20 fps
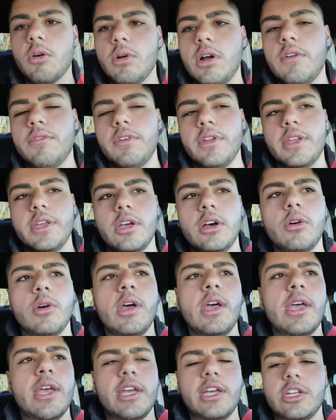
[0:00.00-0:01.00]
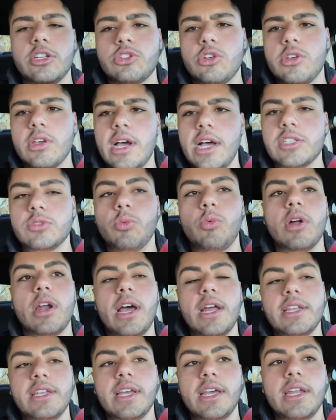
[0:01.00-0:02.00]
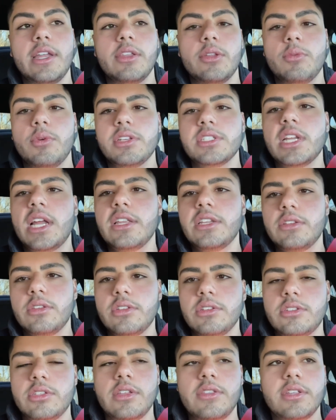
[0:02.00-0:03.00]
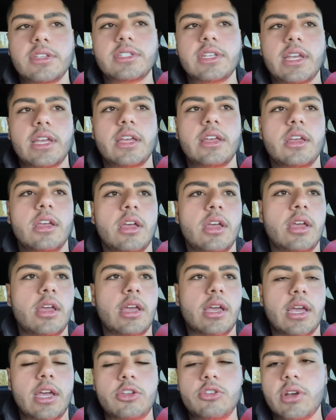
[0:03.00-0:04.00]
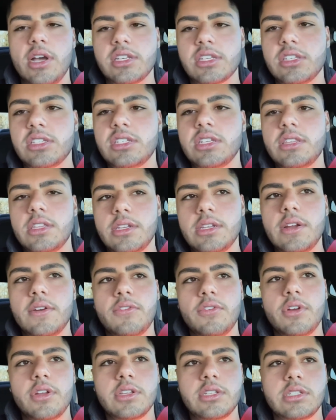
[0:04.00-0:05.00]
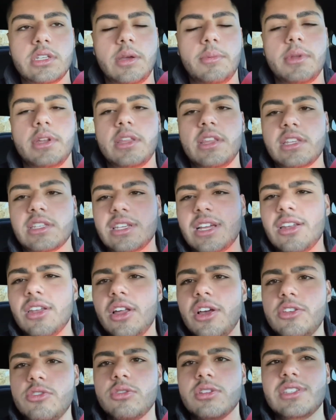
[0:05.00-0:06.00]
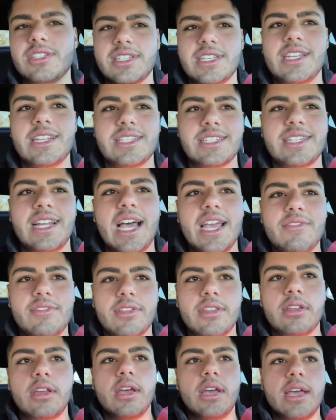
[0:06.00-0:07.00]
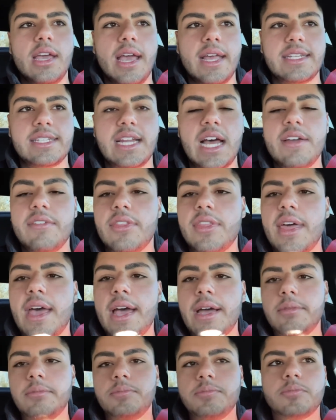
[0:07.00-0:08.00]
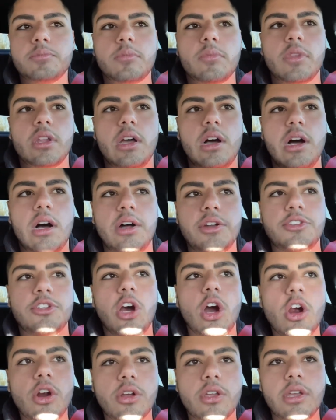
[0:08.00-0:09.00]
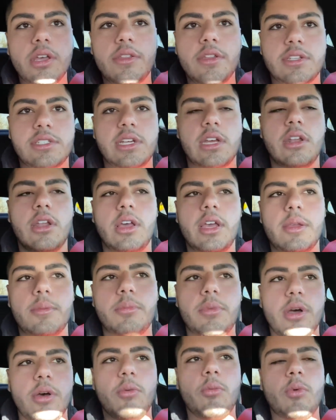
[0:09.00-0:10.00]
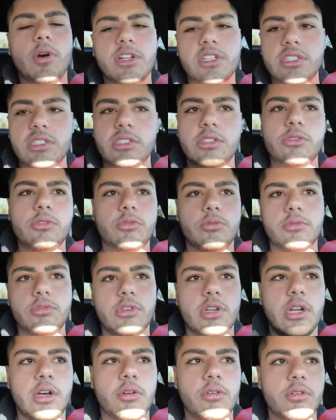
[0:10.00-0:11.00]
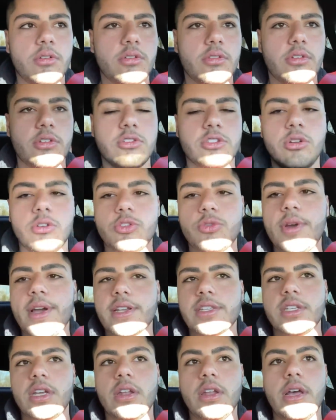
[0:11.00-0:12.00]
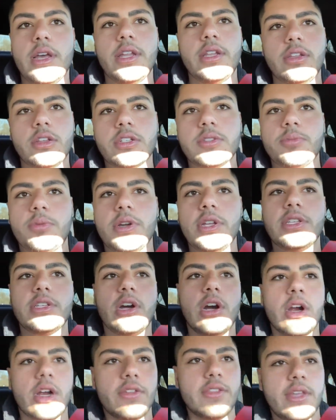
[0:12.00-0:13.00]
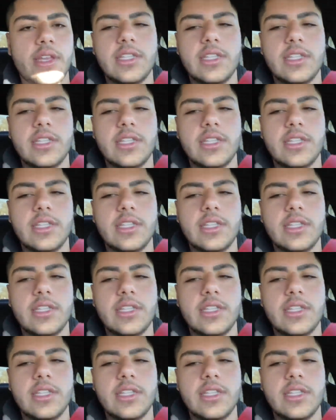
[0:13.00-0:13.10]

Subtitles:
around video and show you guys what I did and the reason I did the tint. And you guys can see the difference. I mean, in the sunlight, you can see it's not even that dark in the sunlight, but once you know, there's no direct sunlight, it looks pretty dark in the